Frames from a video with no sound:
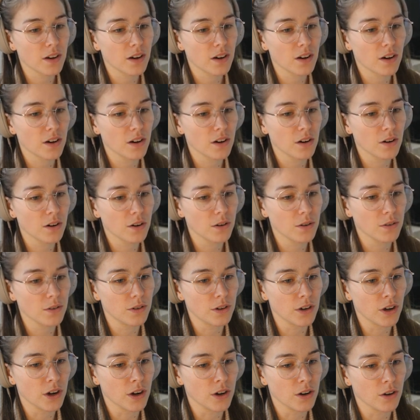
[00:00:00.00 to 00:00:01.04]

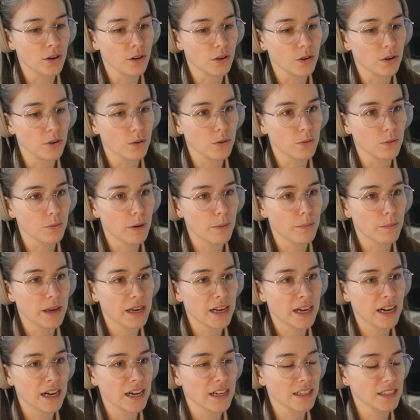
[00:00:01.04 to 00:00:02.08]
We're
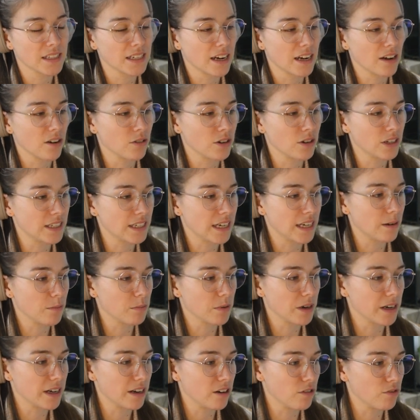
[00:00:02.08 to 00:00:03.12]
being asked out on a
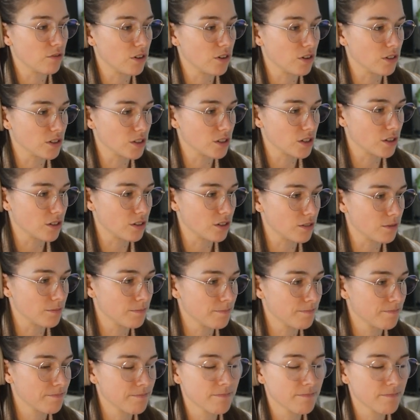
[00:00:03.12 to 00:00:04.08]
date by Alfonso.